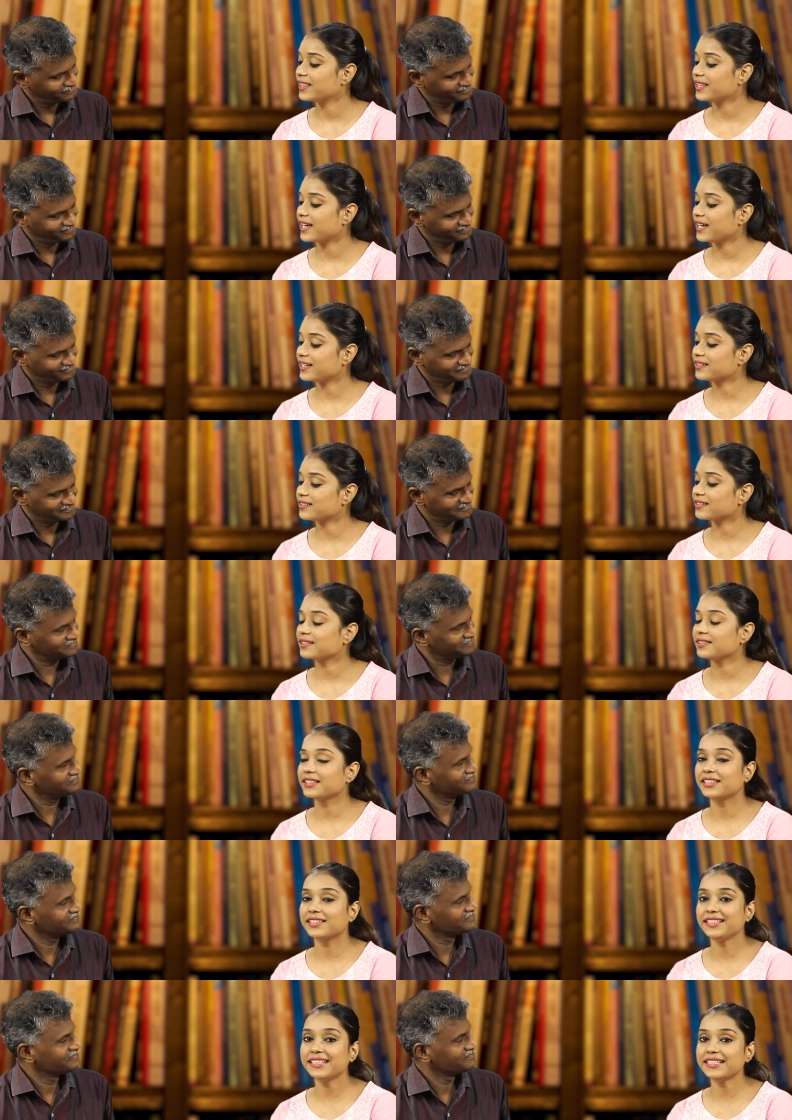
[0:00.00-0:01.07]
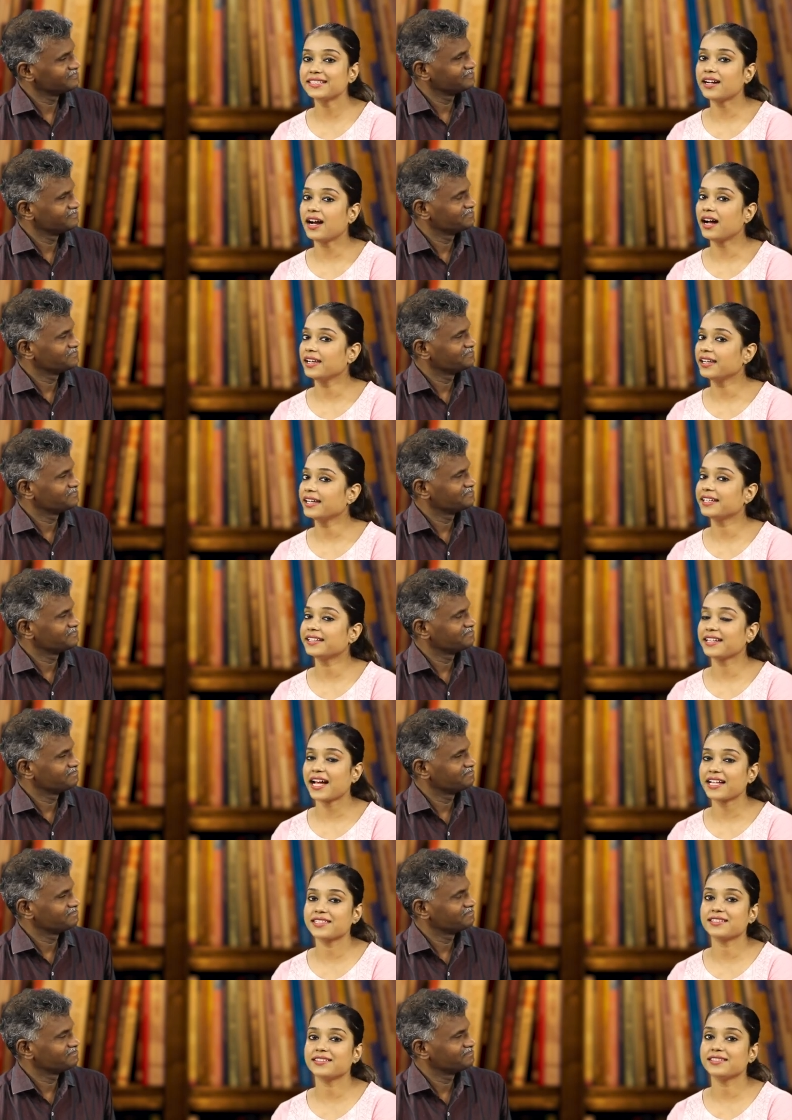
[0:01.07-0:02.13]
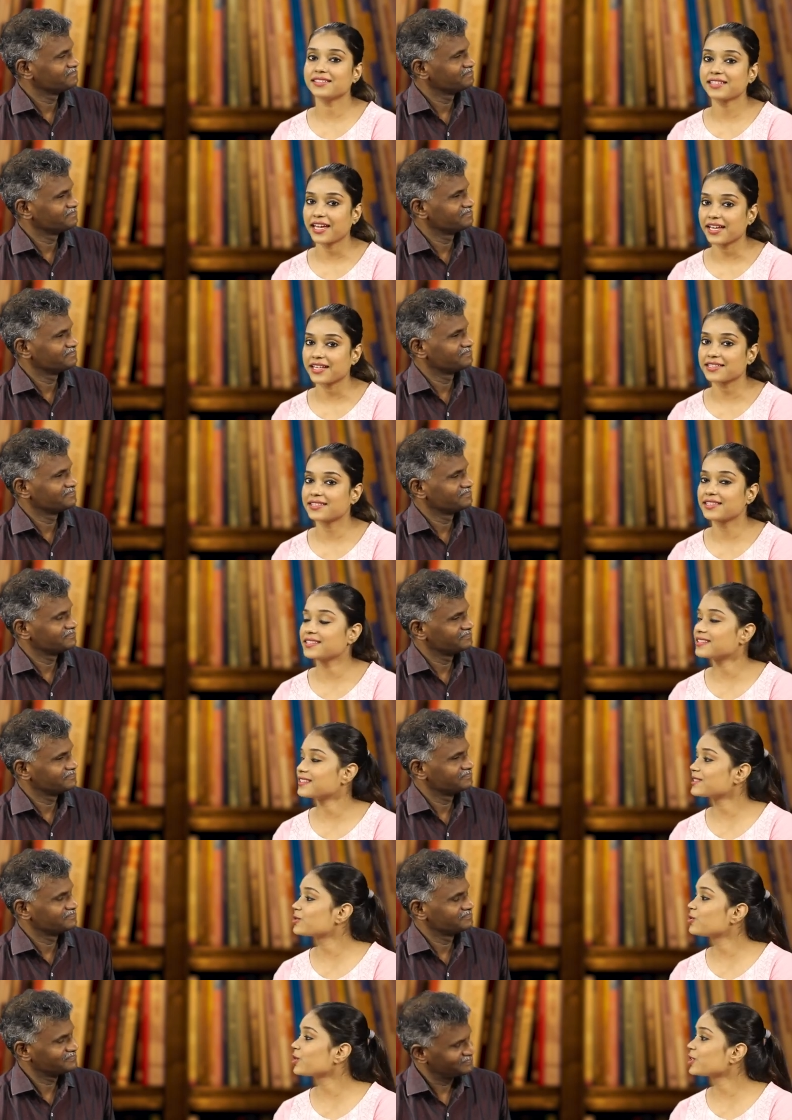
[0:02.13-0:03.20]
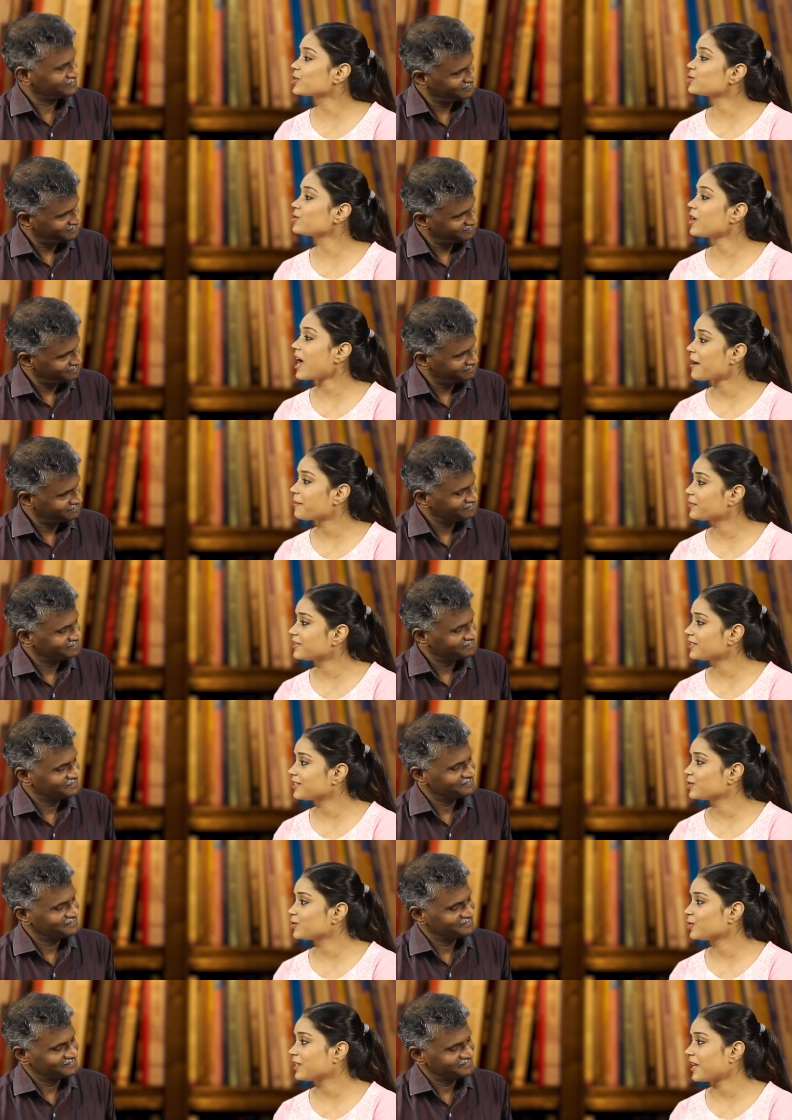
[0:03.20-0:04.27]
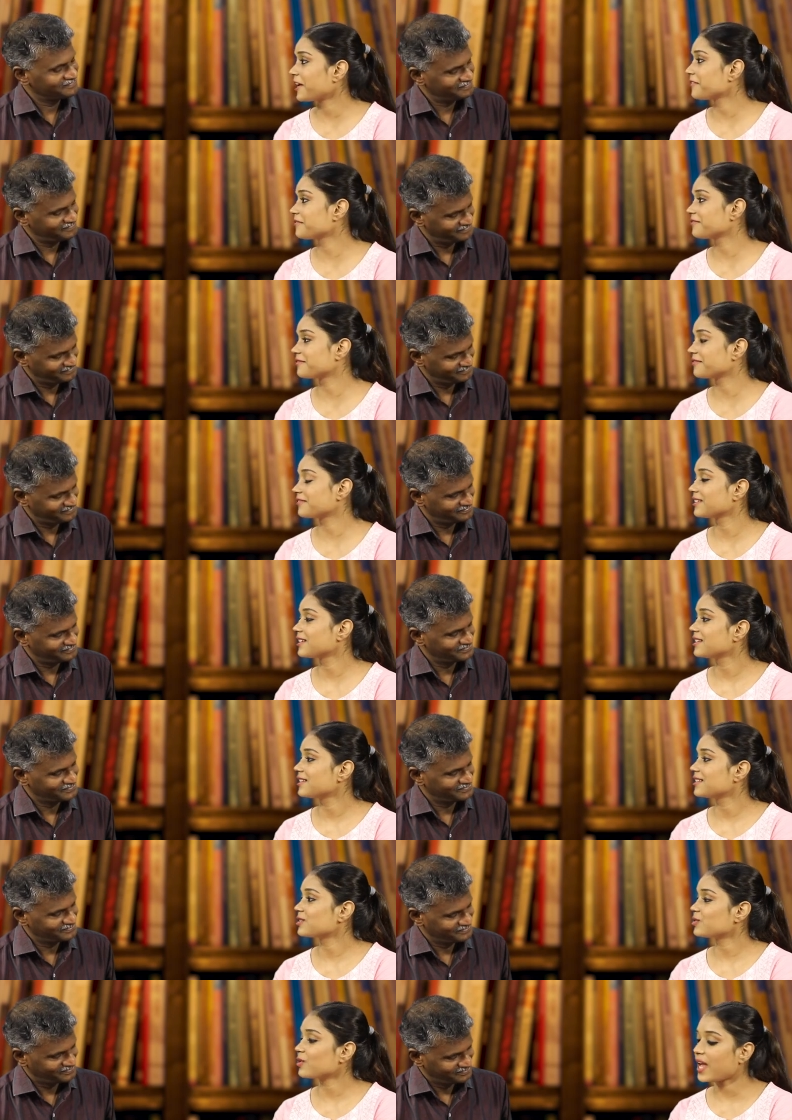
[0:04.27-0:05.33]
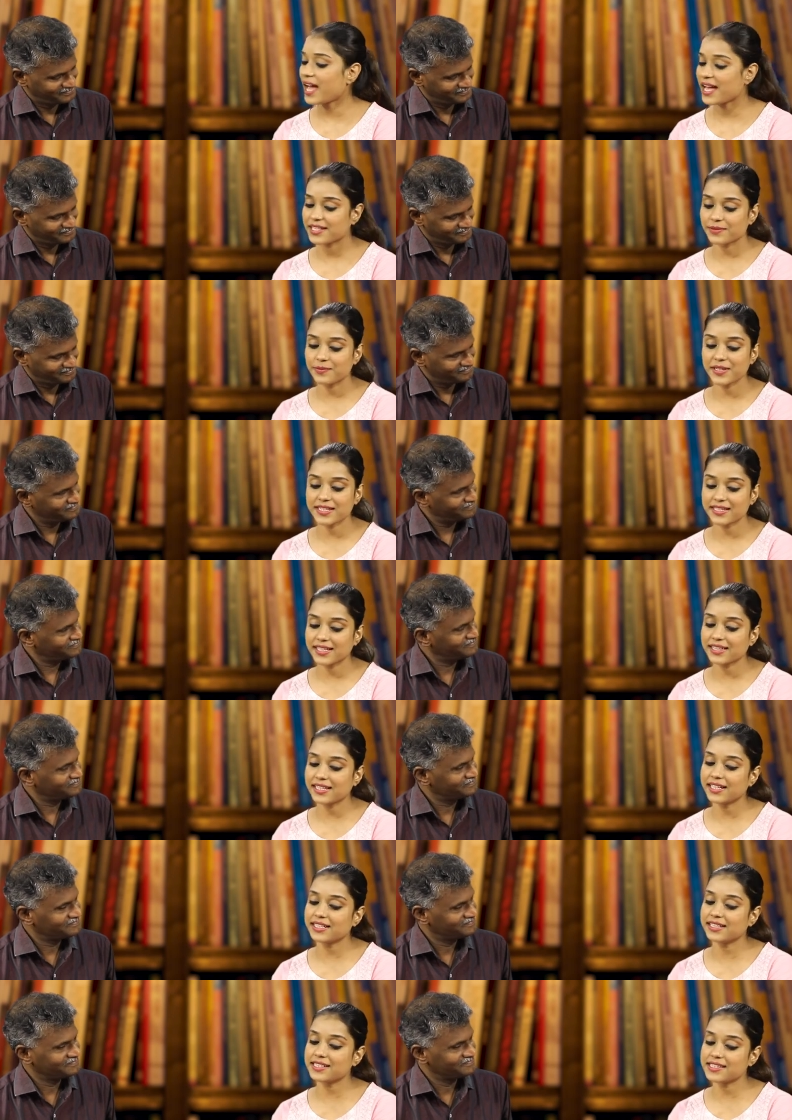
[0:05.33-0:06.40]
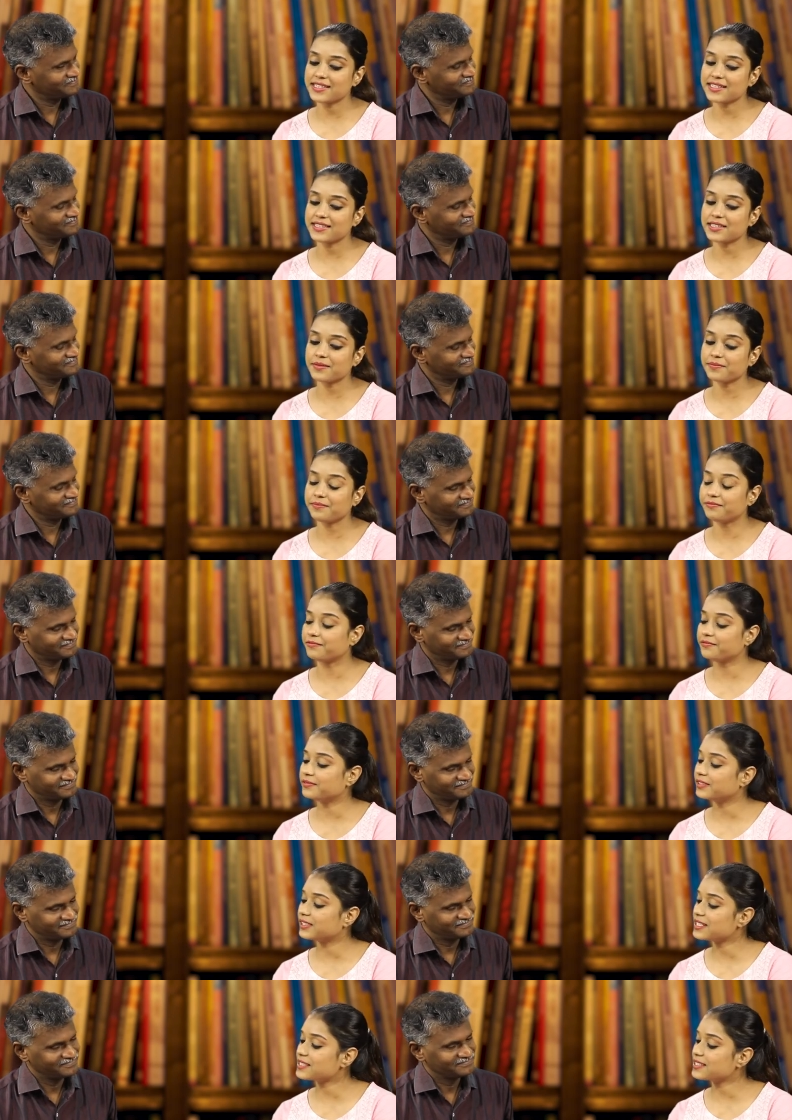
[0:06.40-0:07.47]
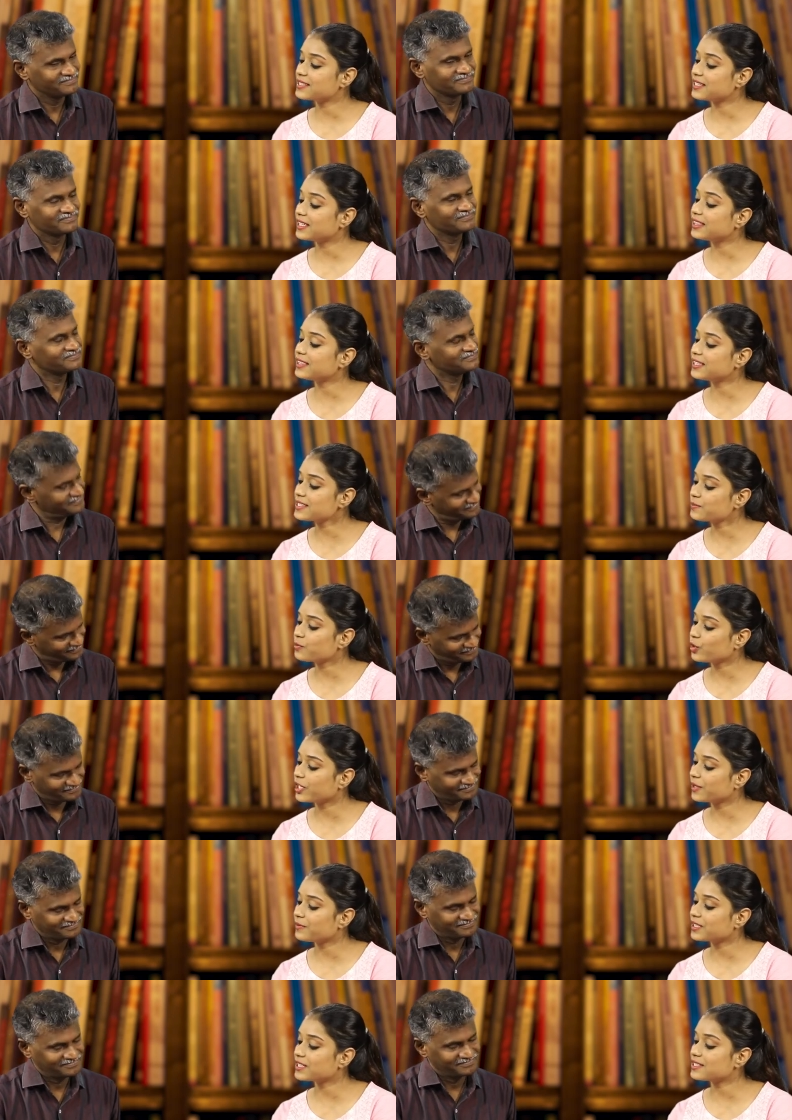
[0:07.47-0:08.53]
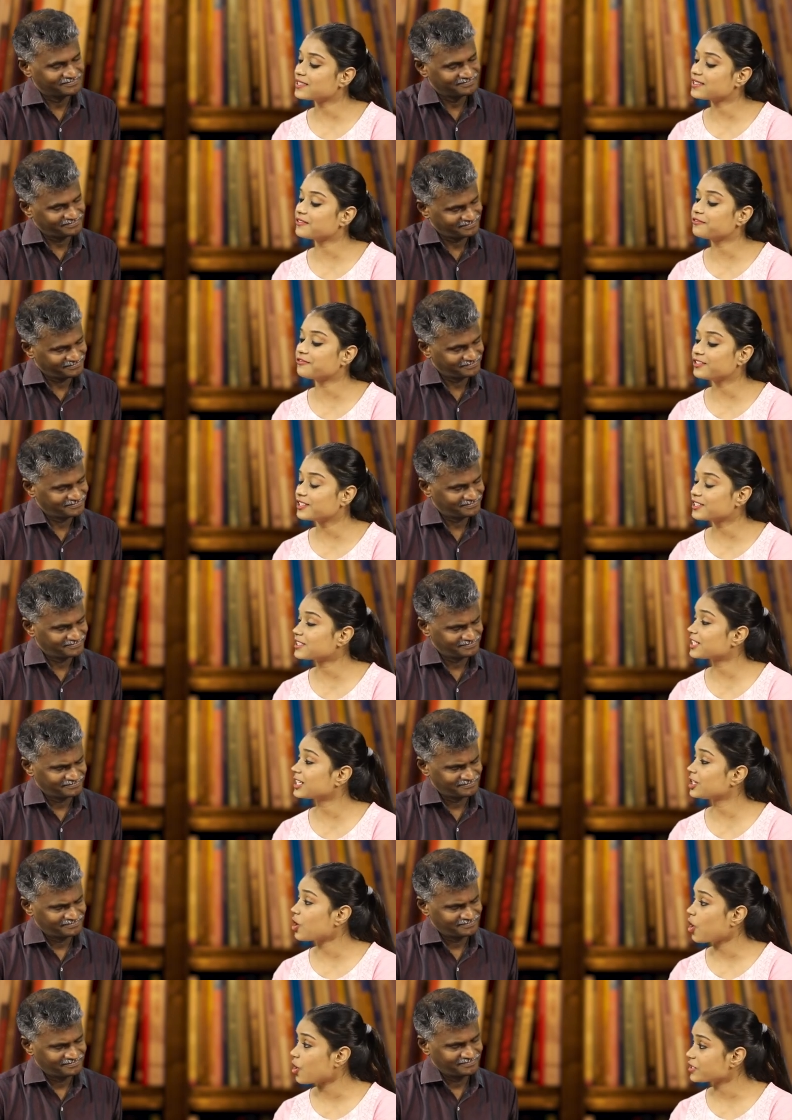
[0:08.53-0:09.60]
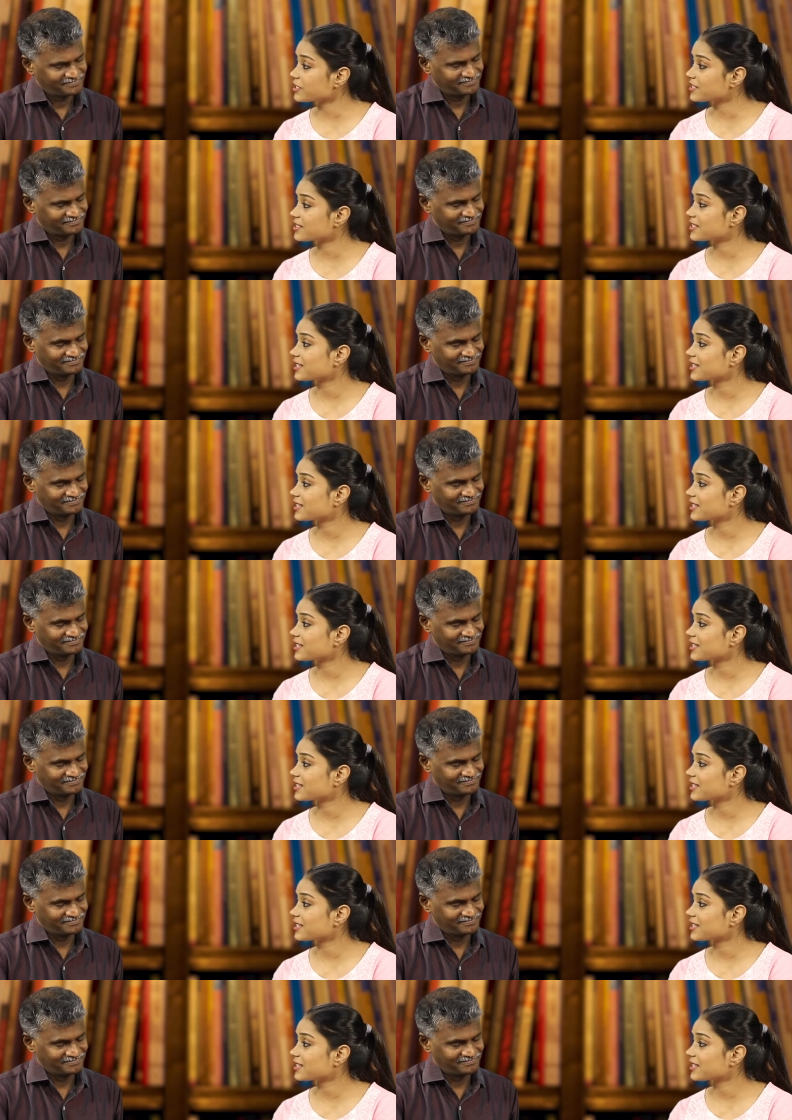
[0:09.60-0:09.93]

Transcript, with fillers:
Speaker 1: that these are like natural things this is going to happen in your life so as we see that this is the this is, in this poem it is the first loss